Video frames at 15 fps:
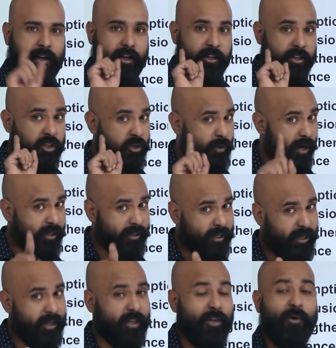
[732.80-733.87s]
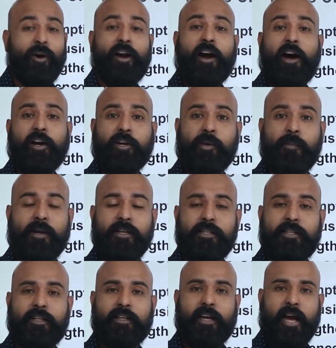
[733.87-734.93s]
strengthening your argument
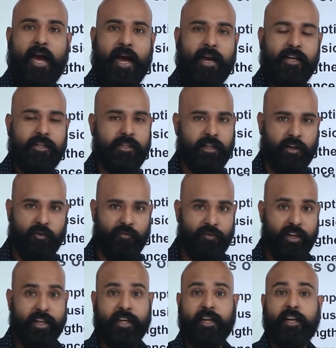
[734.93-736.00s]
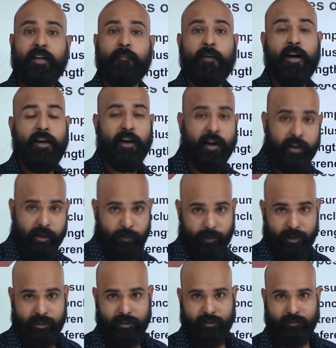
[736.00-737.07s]
and weakening my
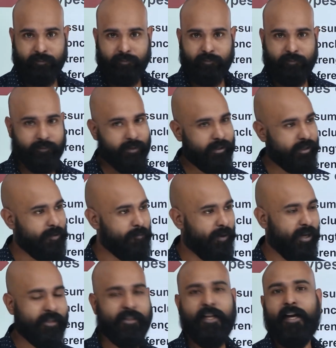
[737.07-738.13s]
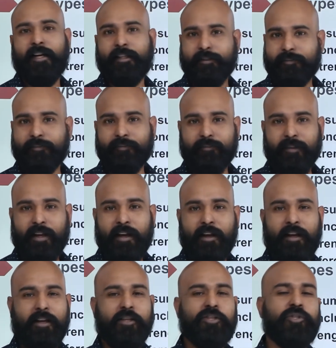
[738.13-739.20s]
argument. Simple as that.
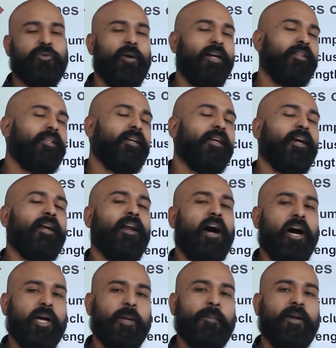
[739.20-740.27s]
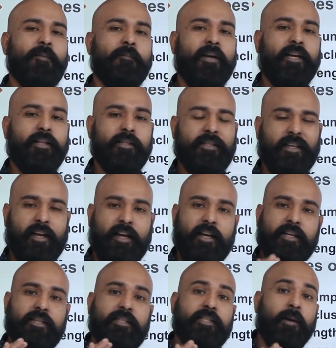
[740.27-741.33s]
Strengthening an argument means
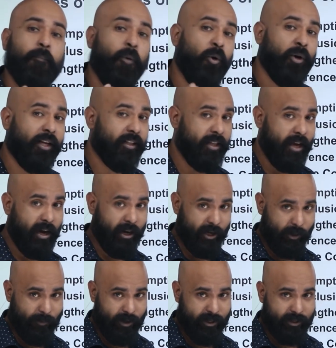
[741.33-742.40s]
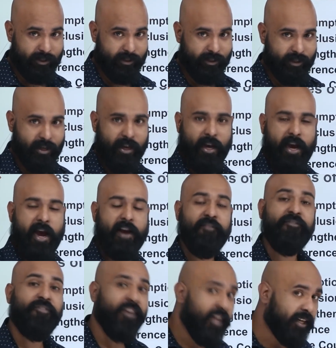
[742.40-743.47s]
supporting the argument,
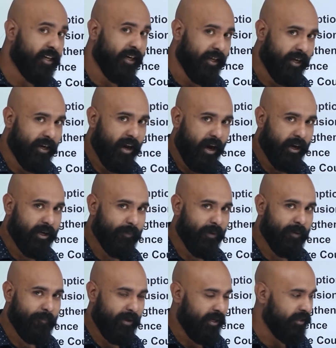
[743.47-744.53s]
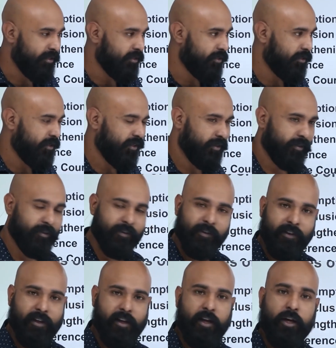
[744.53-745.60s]
and weakening an argument means
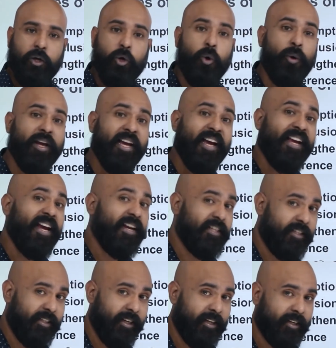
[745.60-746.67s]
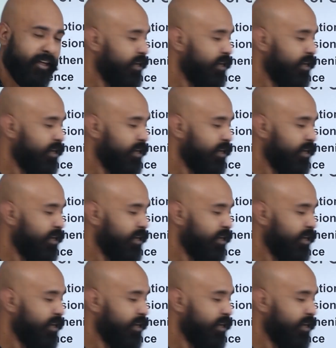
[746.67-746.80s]
going against it.